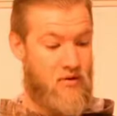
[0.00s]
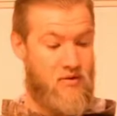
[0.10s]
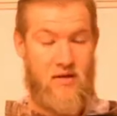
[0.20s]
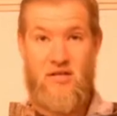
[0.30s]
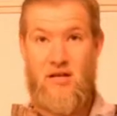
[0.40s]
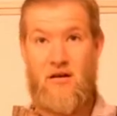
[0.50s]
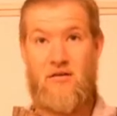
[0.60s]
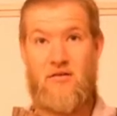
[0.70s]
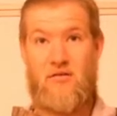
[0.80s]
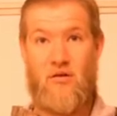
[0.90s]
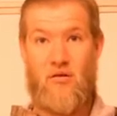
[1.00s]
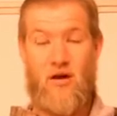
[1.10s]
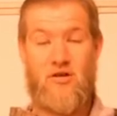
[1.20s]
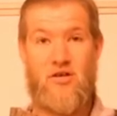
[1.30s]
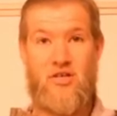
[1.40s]
This year at the Total
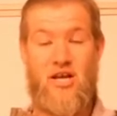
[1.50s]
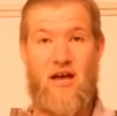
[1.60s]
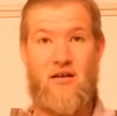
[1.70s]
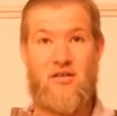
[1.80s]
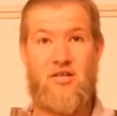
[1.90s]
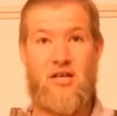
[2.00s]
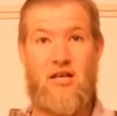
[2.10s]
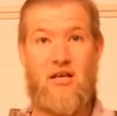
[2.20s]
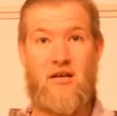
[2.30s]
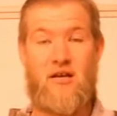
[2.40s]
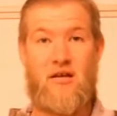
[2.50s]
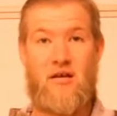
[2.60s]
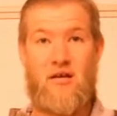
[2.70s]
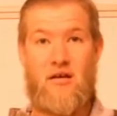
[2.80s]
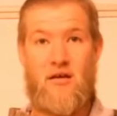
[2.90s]
Archery Challenge
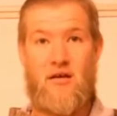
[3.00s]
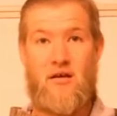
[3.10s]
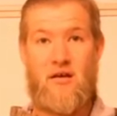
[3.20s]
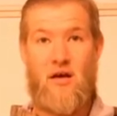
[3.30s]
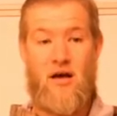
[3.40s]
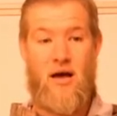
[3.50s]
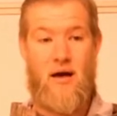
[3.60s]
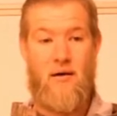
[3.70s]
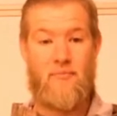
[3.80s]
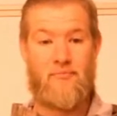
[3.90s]
at